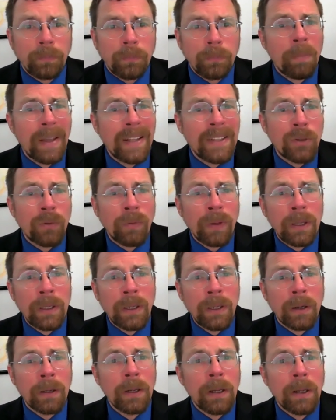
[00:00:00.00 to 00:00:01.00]

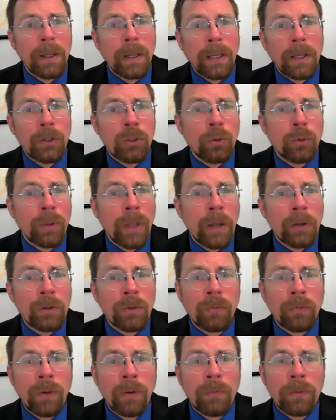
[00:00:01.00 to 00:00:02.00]
Pennsylvania, in
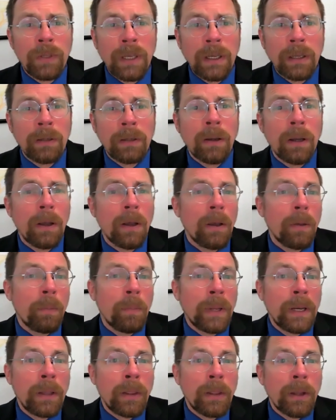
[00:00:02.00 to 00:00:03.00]
2015,
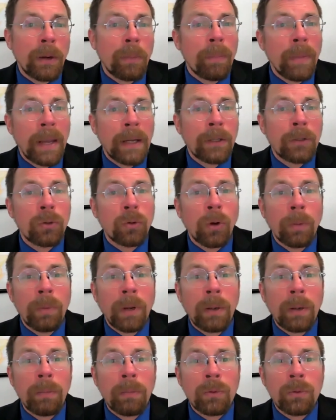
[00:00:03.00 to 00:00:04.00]
many of their mandatory
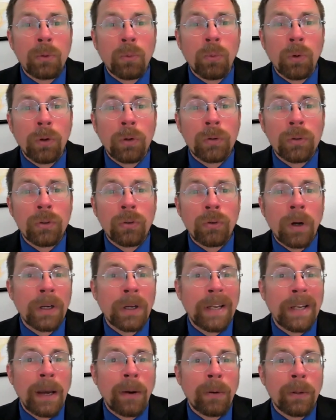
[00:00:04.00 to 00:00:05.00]
minimums were struck
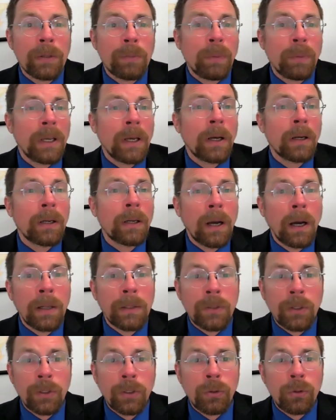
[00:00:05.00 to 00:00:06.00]
down as being
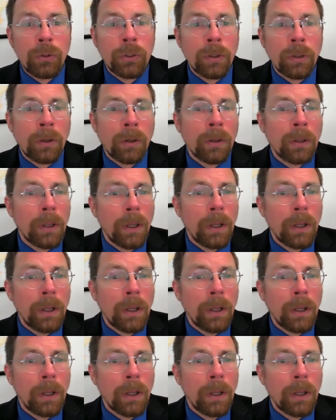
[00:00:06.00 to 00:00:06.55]
unconstitutional.